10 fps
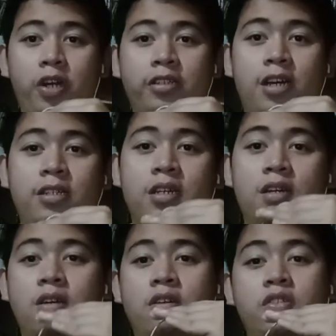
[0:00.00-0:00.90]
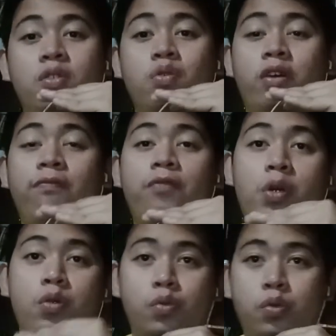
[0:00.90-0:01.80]
the chemotherapy drugs
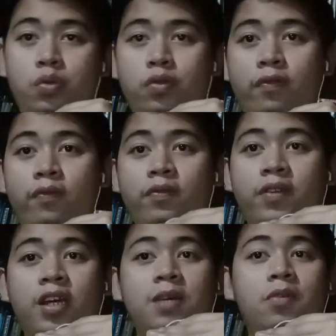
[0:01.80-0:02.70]
prescribed